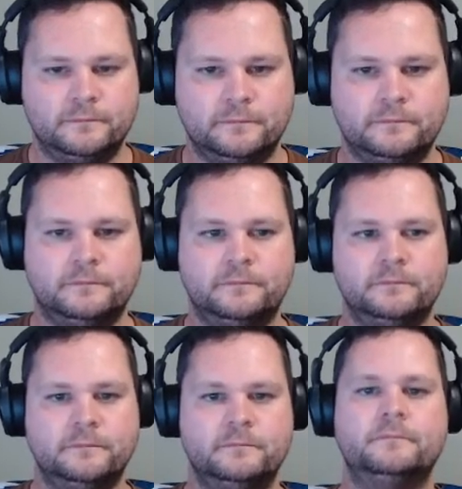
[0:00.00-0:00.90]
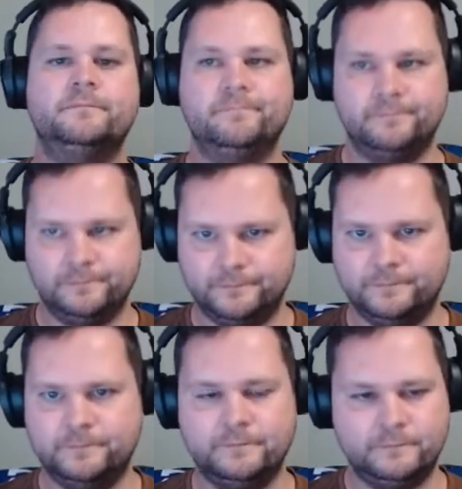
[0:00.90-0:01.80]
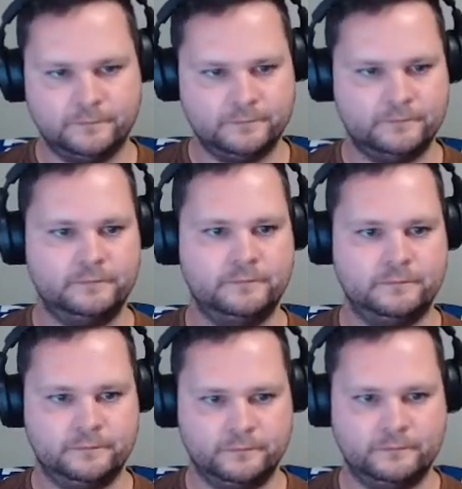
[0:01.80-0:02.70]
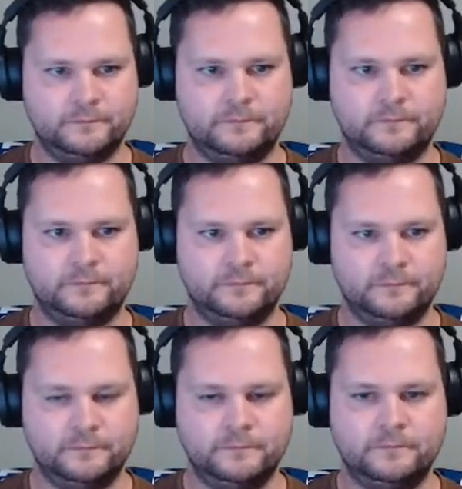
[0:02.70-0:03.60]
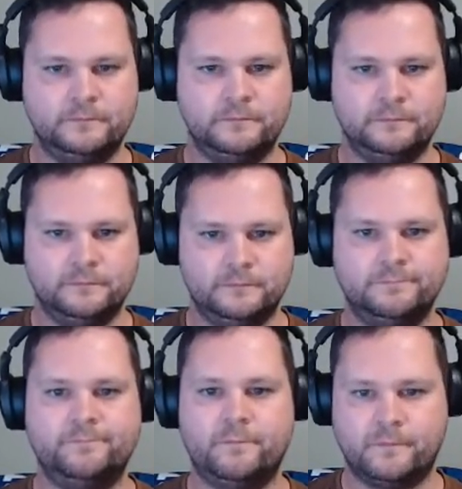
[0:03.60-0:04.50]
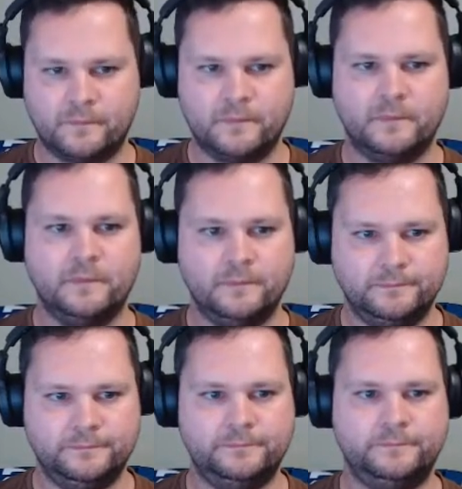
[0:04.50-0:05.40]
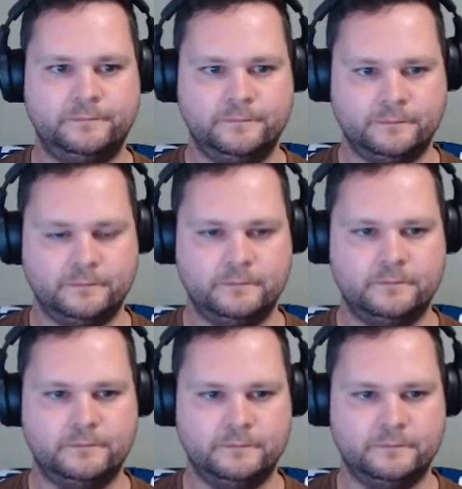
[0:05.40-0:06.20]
The person shown says nothing.